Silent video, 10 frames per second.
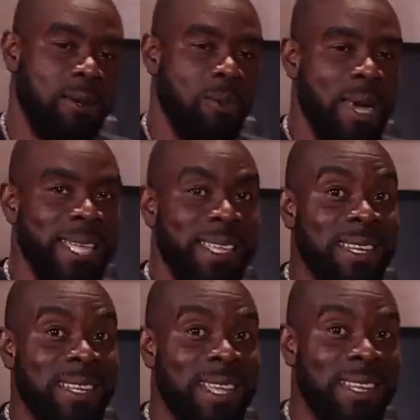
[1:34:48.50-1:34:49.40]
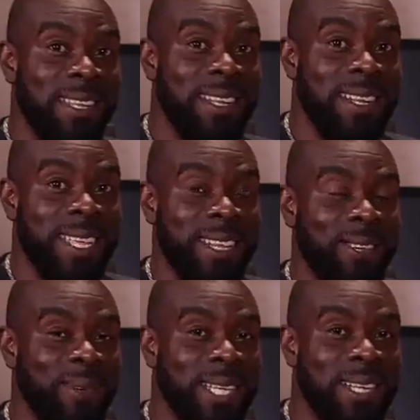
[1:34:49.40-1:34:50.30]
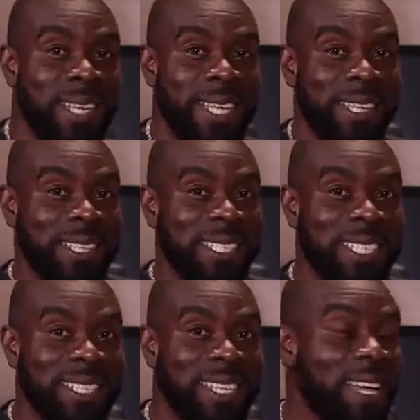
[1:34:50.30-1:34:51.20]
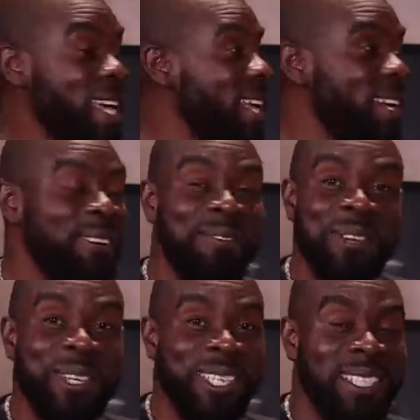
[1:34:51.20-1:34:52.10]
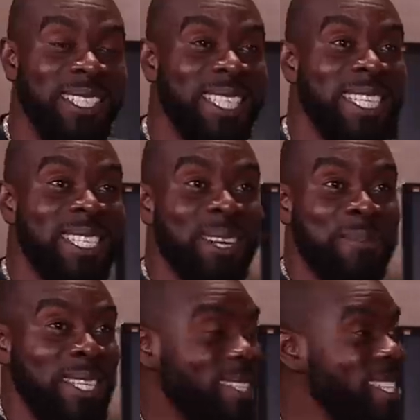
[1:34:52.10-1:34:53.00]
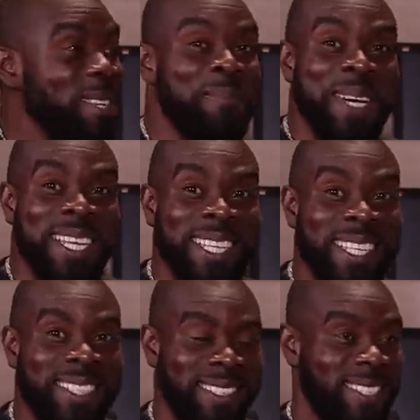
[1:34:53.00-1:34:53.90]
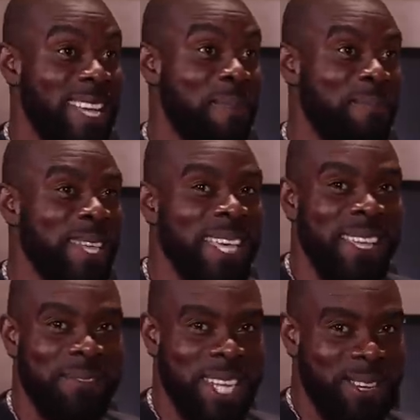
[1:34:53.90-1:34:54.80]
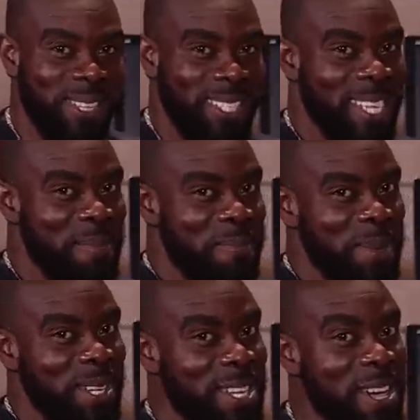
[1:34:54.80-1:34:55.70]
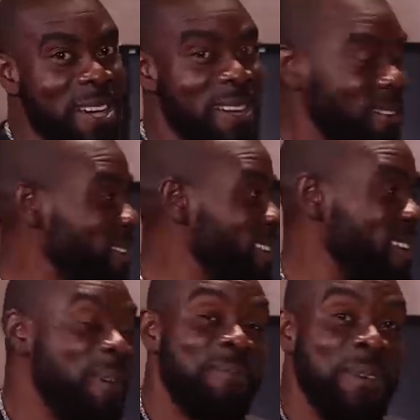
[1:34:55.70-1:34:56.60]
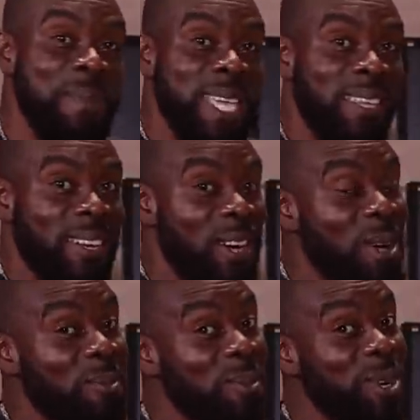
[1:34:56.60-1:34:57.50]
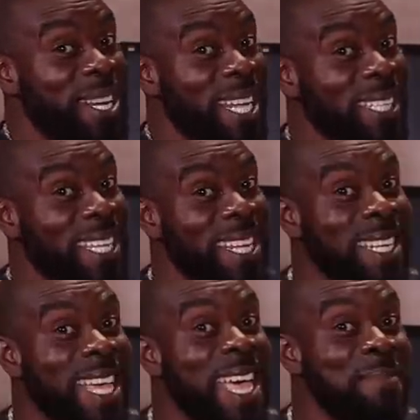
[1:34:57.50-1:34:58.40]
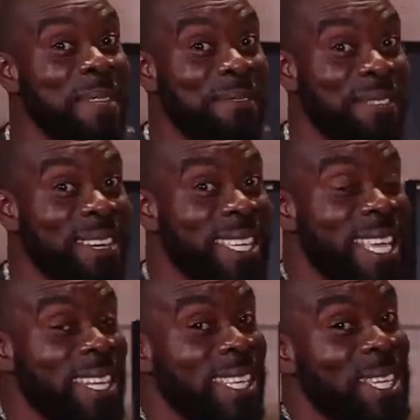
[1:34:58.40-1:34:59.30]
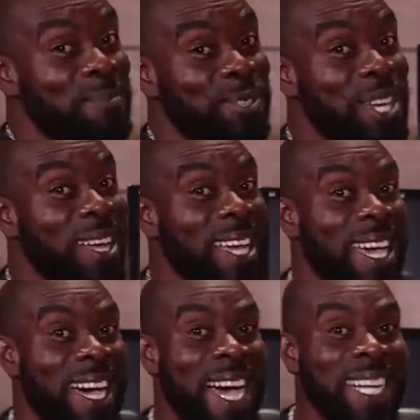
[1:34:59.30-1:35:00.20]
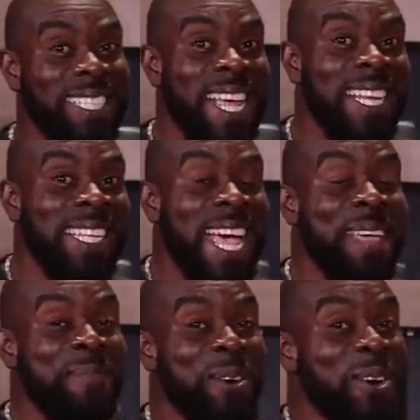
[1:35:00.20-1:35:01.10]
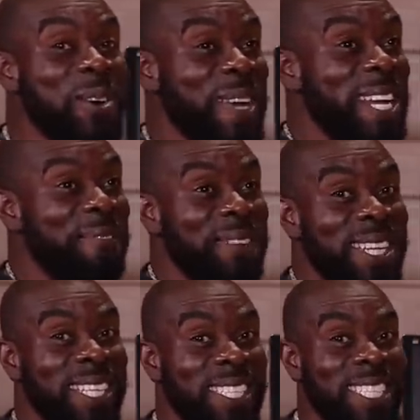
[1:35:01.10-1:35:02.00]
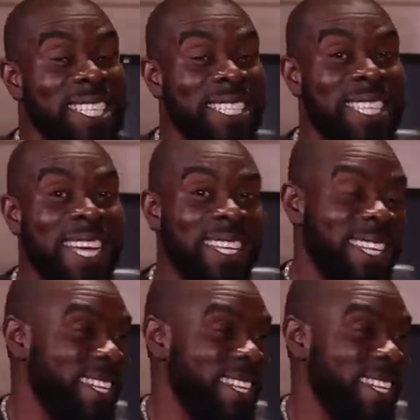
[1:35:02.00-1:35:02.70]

Whine it a little, then you wiggle, then you tick tock. Love how you tease up the thing on the top. Me look simple, though. But make you count more than 10 times if you can keep track. Action time, no ready for the chit chat.